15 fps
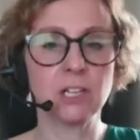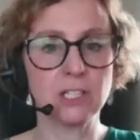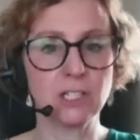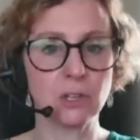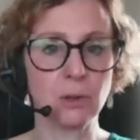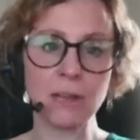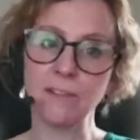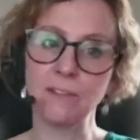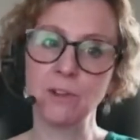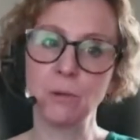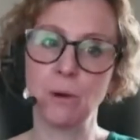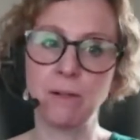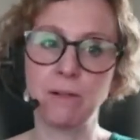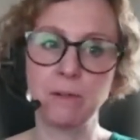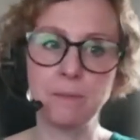And so if you
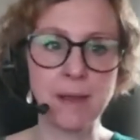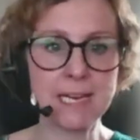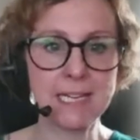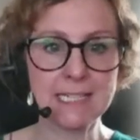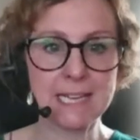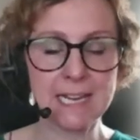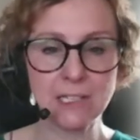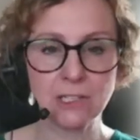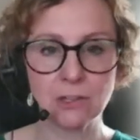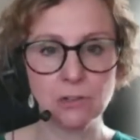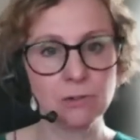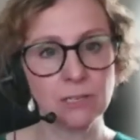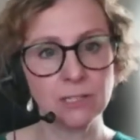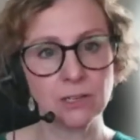are a maintained school,